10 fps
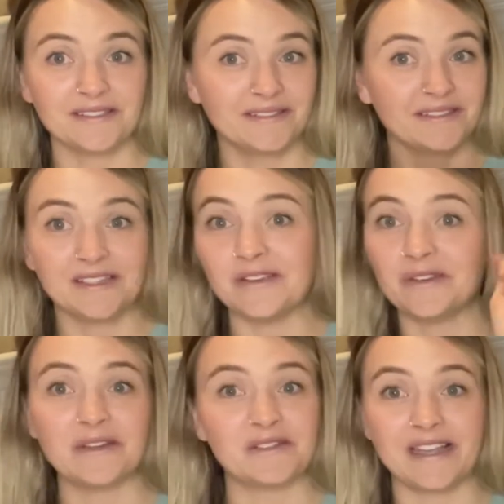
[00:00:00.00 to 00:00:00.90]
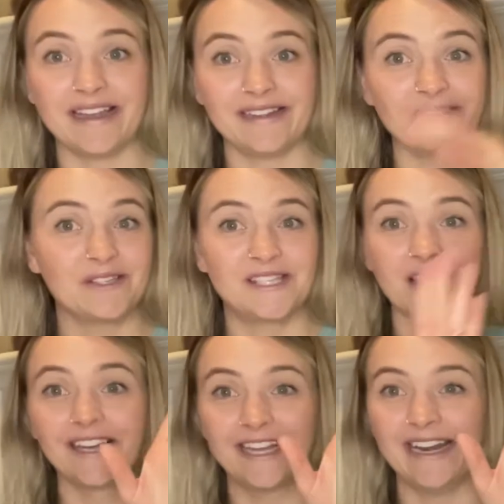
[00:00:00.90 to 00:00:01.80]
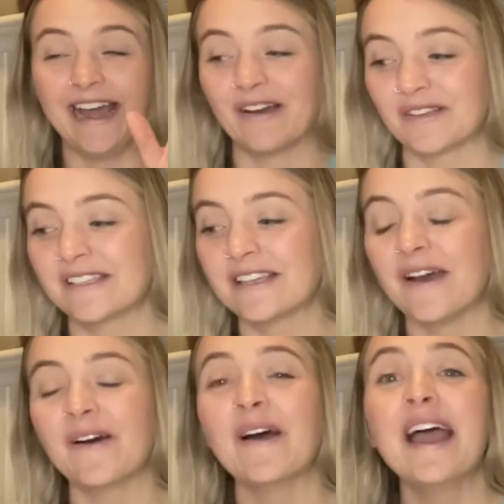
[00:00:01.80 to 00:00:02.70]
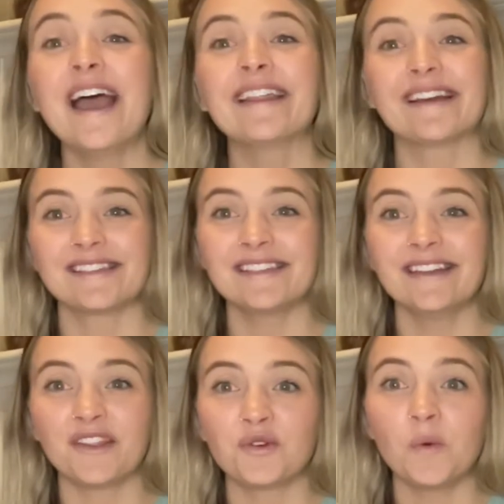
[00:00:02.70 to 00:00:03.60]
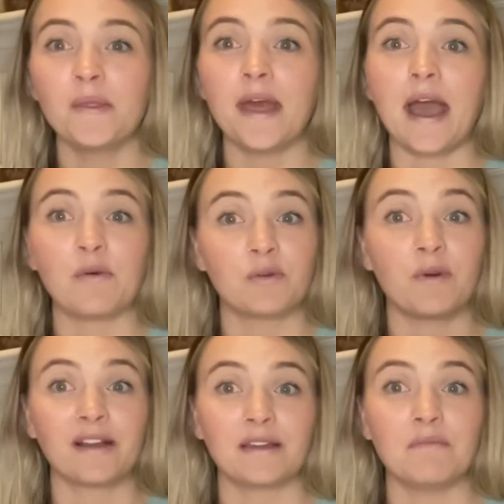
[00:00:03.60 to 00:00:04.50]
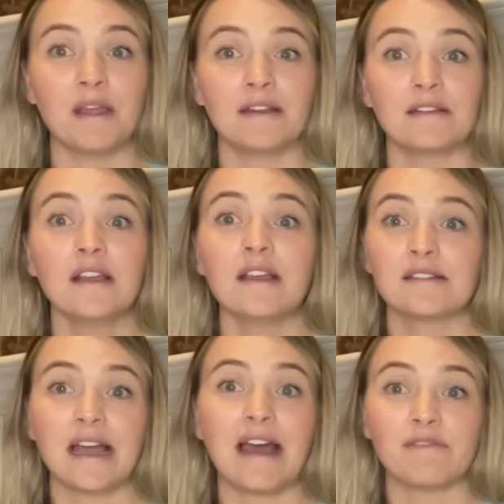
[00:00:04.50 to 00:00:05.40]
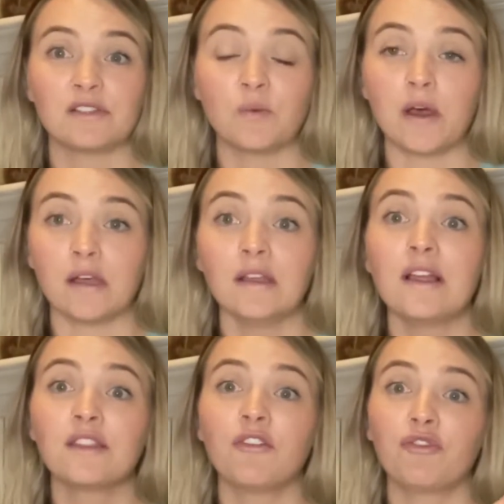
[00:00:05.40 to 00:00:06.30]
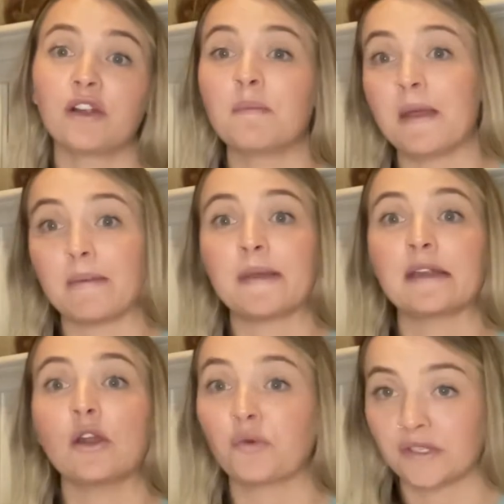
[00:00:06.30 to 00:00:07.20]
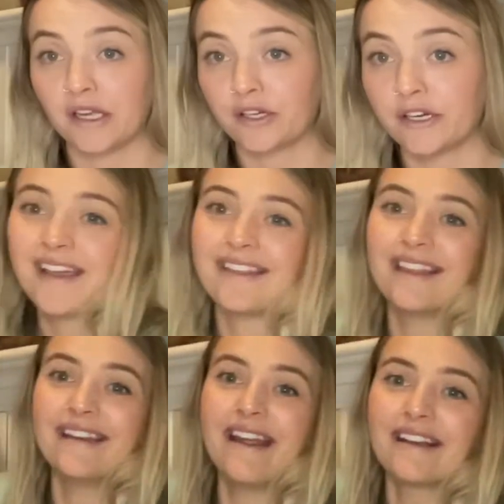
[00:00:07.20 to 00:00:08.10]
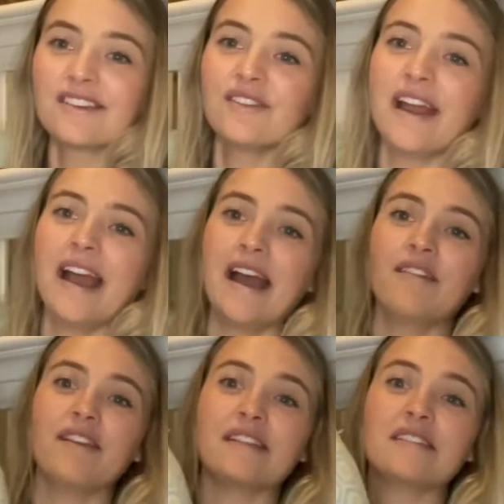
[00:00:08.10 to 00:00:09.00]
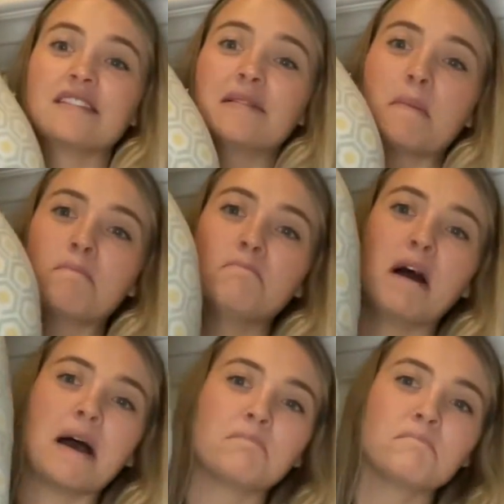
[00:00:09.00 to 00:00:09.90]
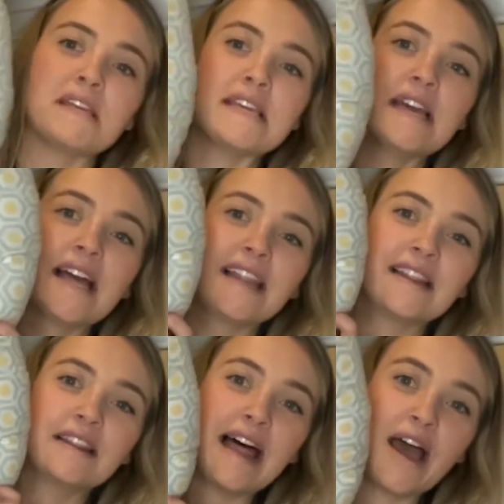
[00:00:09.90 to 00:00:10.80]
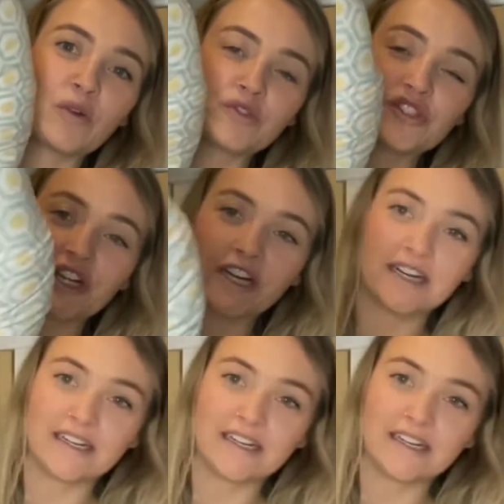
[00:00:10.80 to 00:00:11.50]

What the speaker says: use it, you suck it out. So that's another one that I would recommend to have as well, the Frida baby nose sucker. Okay, the next one I have is this Boppy Lounger.